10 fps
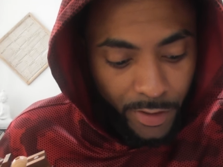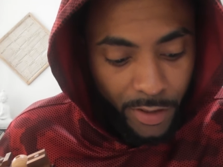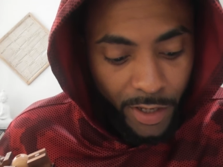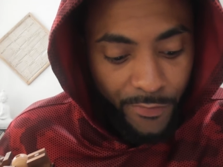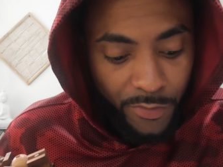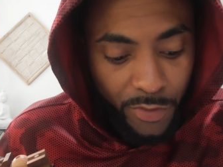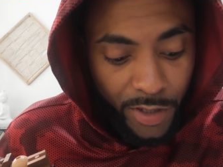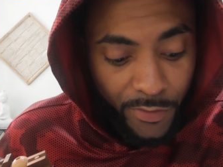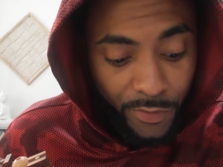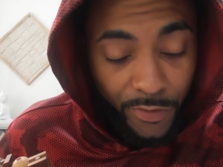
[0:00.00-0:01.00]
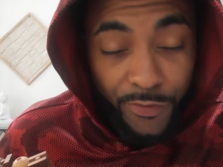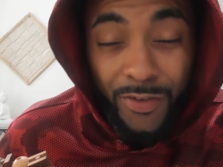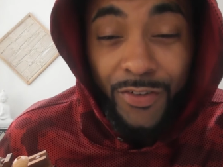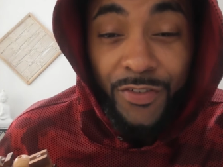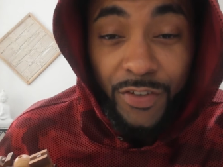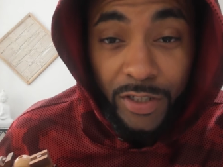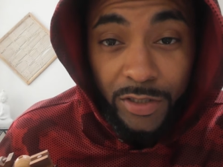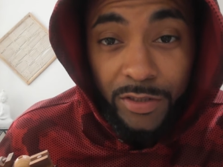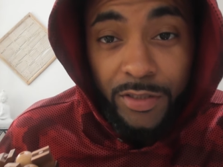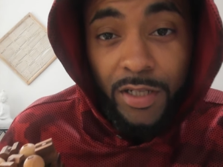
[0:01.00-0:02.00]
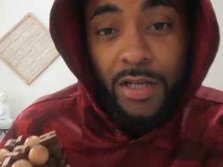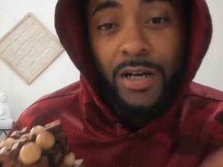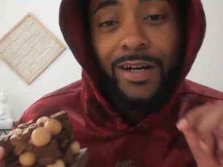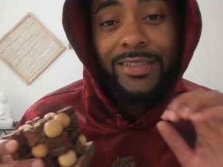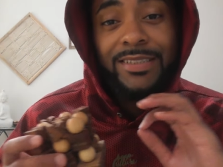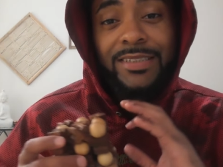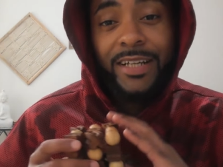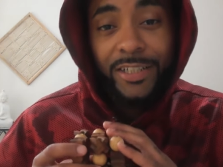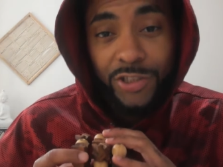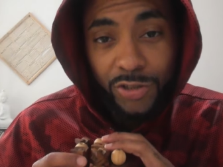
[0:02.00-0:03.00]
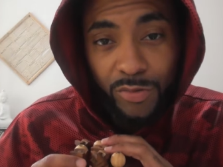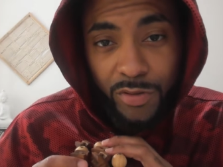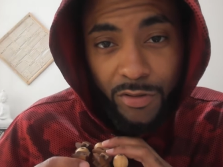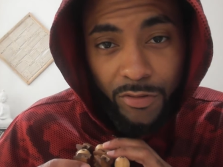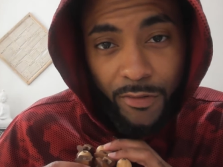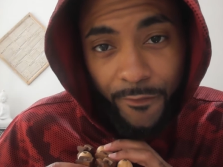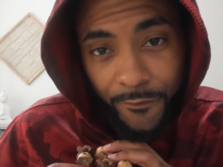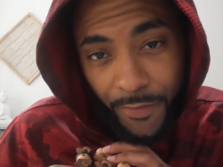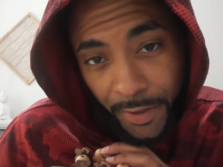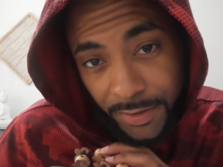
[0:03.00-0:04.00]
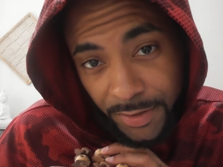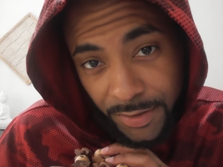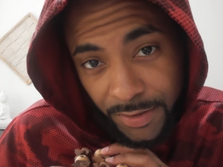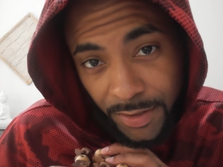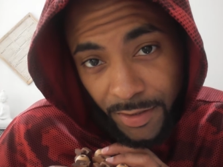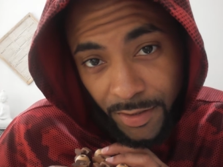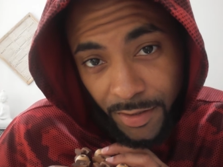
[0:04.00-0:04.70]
Have you ever fulfilled a sexual fantasy?